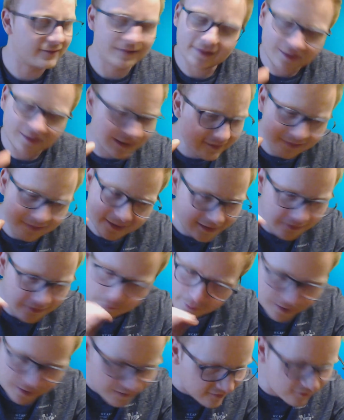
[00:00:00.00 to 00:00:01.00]
That's like the
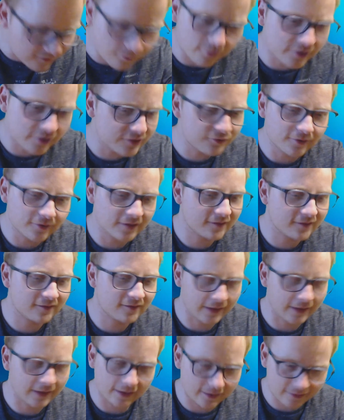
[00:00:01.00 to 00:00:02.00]
best word to
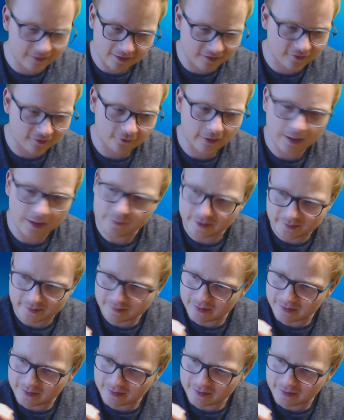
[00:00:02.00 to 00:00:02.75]
describe it.